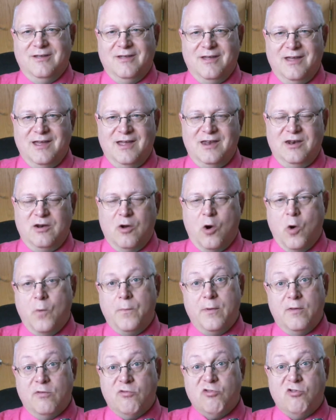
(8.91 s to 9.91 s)
It
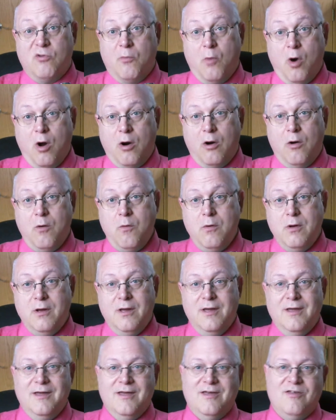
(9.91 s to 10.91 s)
opens tomorrow,
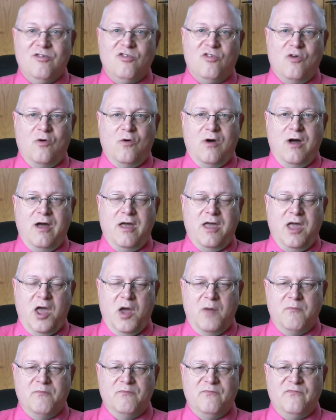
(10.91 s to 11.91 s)
so I
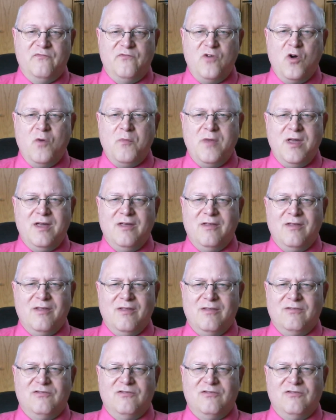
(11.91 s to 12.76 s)
am filming